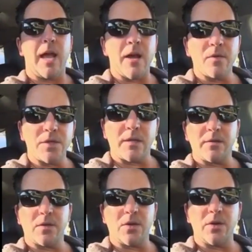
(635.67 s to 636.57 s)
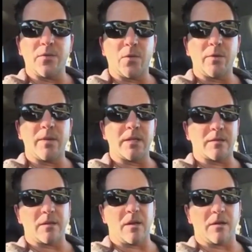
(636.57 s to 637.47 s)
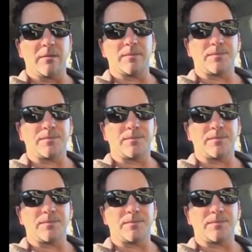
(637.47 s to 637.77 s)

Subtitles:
Average sales 30, 40 minutes long.